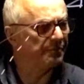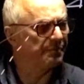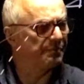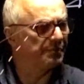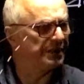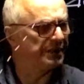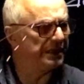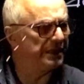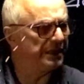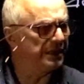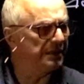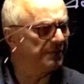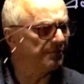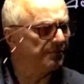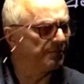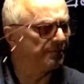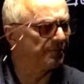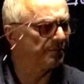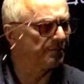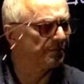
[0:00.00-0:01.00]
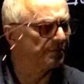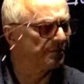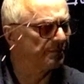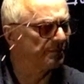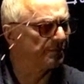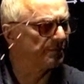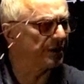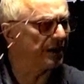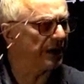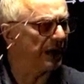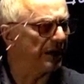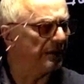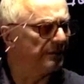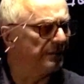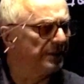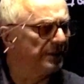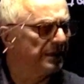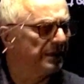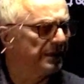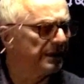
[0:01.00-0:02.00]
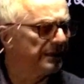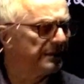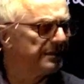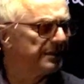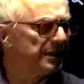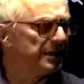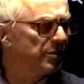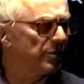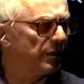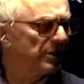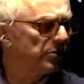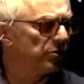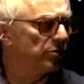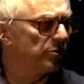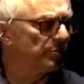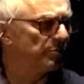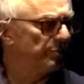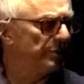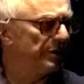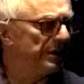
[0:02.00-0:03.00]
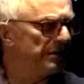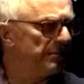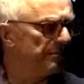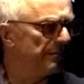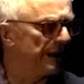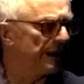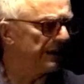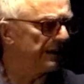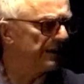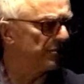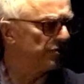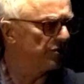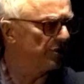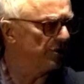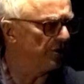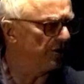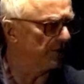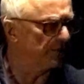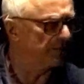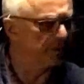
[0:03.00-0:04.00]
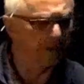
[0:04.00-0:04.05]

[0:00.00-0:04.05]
P prime is equal to P minus U.